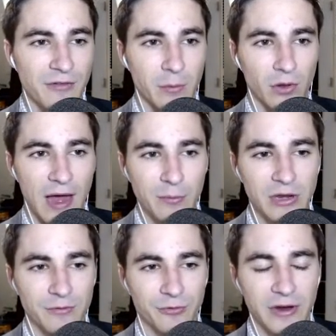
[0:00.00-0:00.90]
I'm glad we
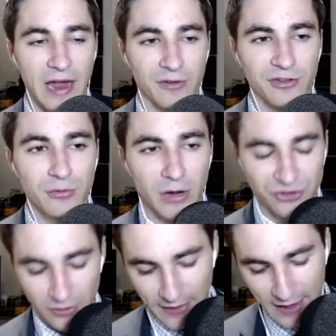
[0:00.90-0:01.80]
didn't freak out too much
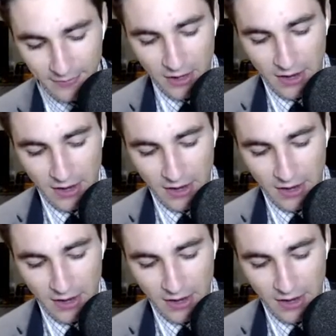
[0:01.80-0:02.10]
on that.